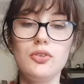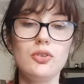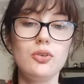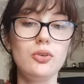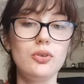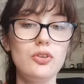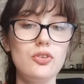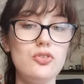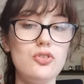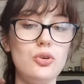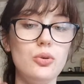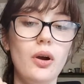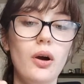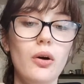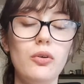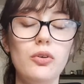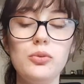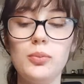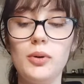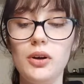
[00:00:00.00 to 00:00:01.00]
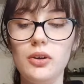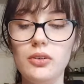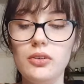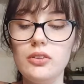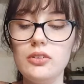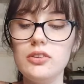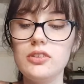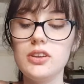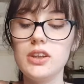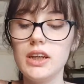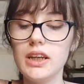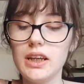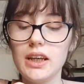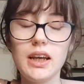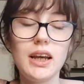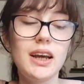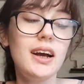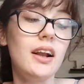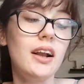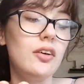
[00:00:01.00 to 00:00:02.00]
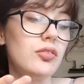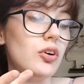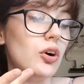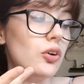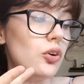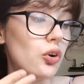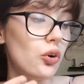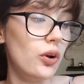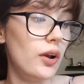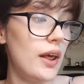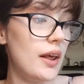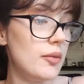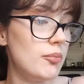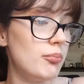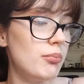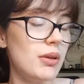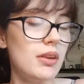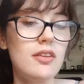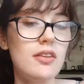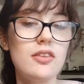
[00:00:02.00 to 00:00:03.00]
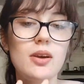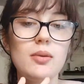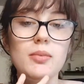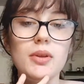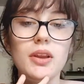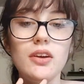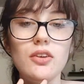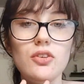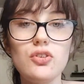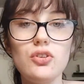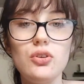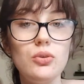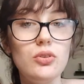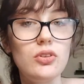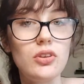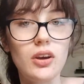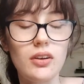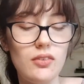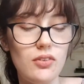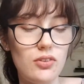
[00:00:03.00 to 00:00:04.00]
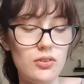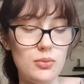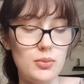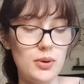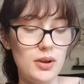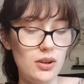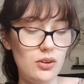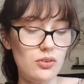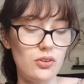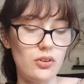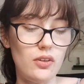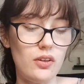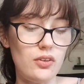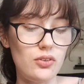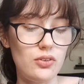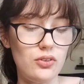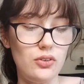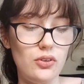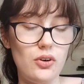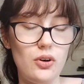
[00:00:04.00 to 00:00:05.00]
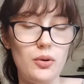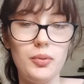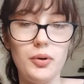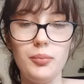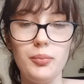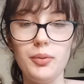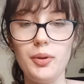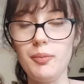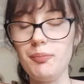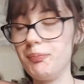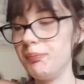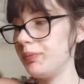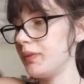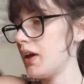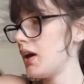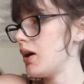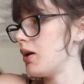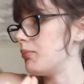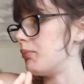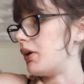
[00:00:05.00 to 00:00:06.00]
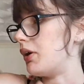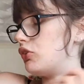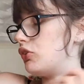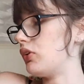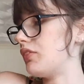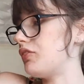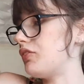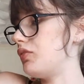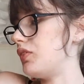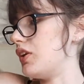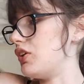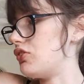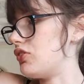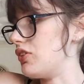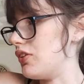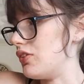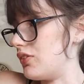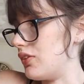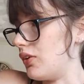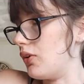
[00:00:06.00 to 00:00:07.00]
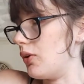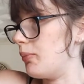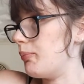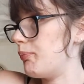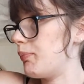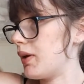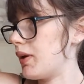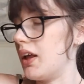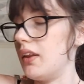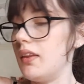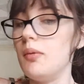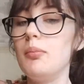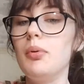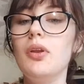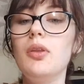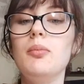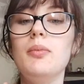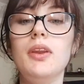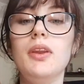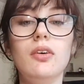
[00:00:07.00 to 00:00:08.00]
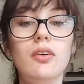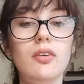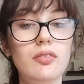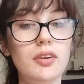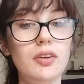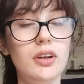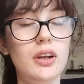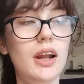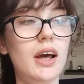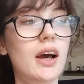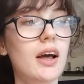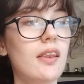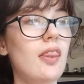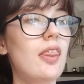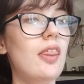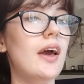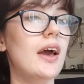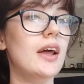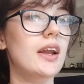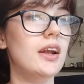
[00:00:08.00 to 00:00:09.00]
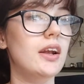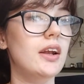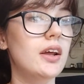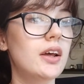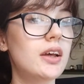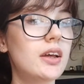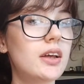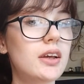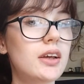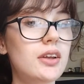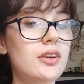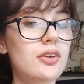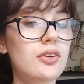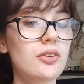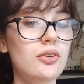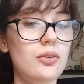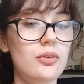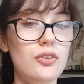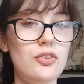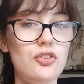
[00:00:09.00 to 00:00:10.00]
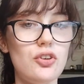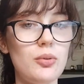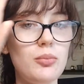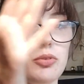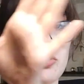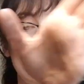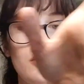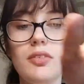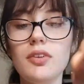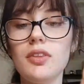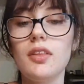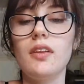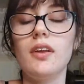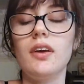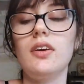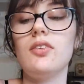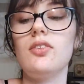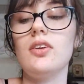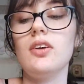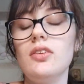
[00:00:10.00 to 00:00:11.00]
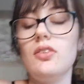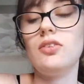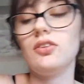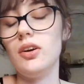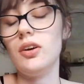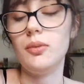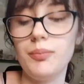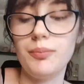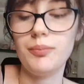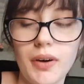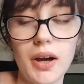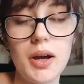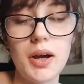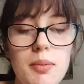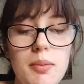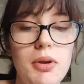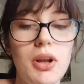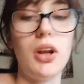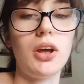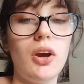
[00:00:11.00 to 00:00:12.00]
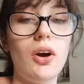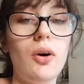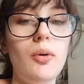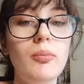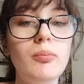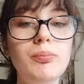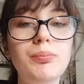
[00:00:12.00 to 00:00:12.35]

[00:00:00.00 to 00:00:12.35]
ordered 2 ghost bottles and I've got none in, but they take me like 2 seconds to make, so that's not a problem. But I do have to finish these up and then put them in the oven and then do the gems and everything, like I said. So I'm gonna go.